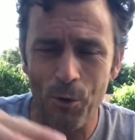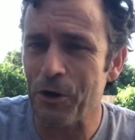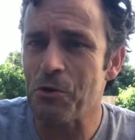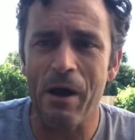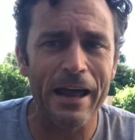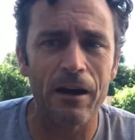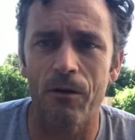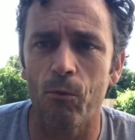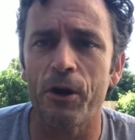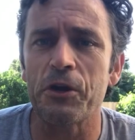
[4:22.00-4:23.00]
you
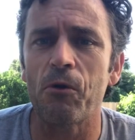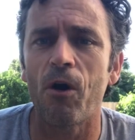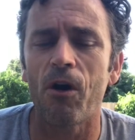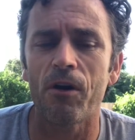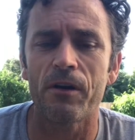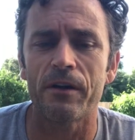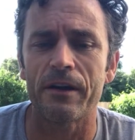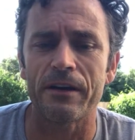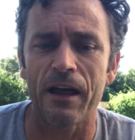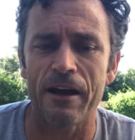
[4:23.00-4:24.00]
are
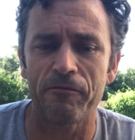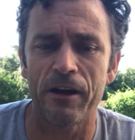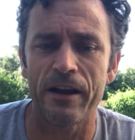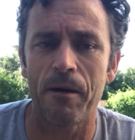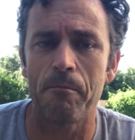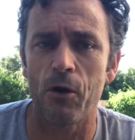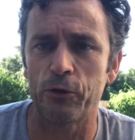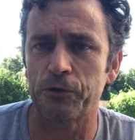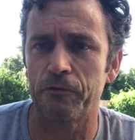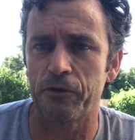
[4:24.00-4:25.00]
in life right now,
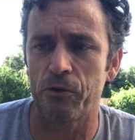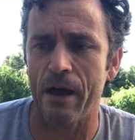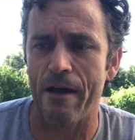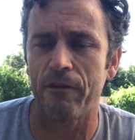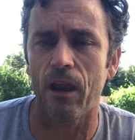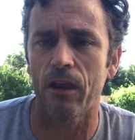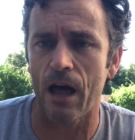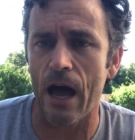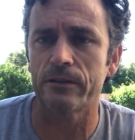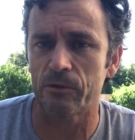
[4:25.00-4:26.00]
most of you have a
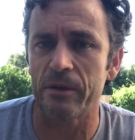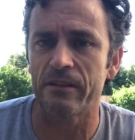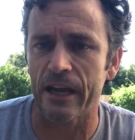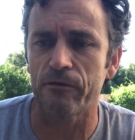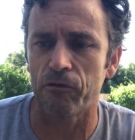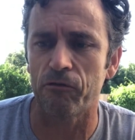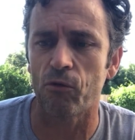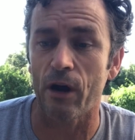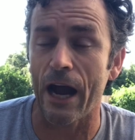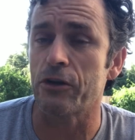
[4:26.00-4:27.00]
lot to be thankful
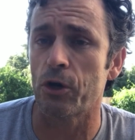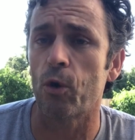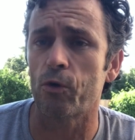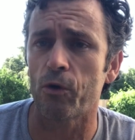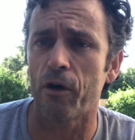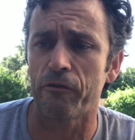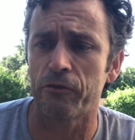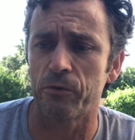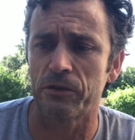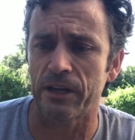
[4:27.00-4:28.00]
for. I know there are a
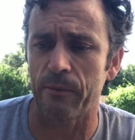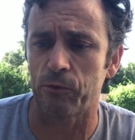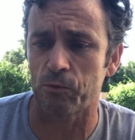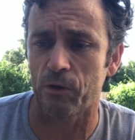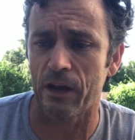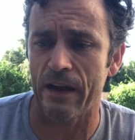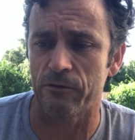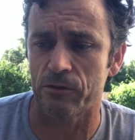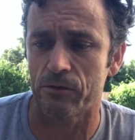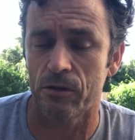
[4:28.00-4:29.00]
few examples where
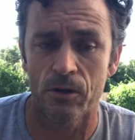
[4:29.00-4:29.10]
life is